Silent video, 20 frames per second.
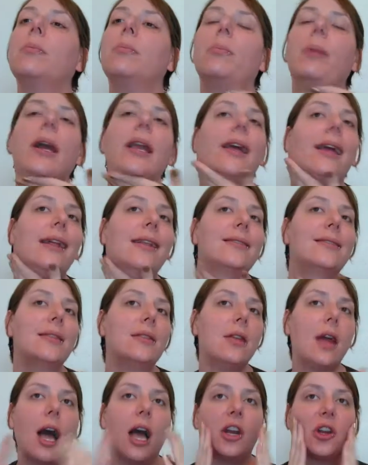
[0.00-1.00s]
but it's
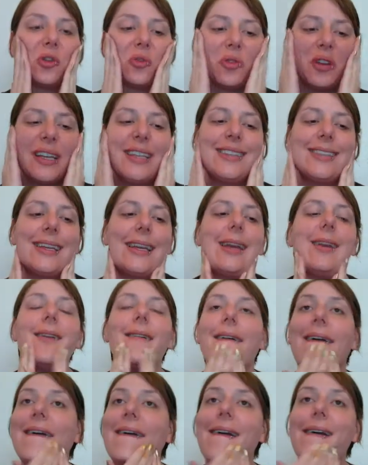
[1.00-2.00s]
not greasy
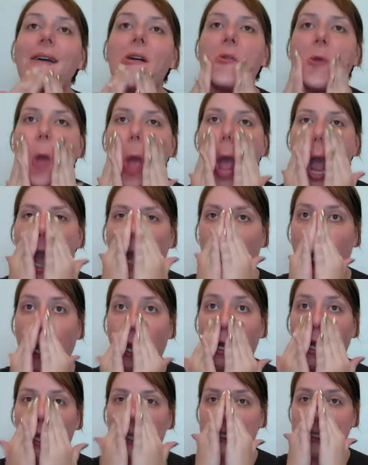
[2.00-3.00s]
at
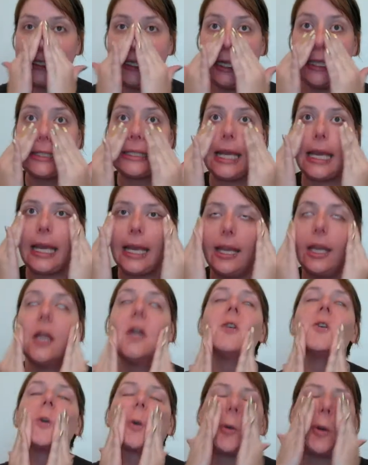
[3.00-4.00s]
all. It sinks
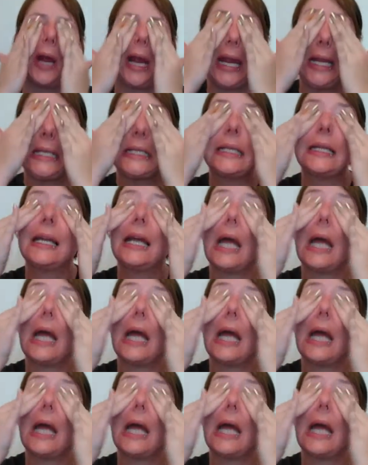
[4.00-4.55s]
in great.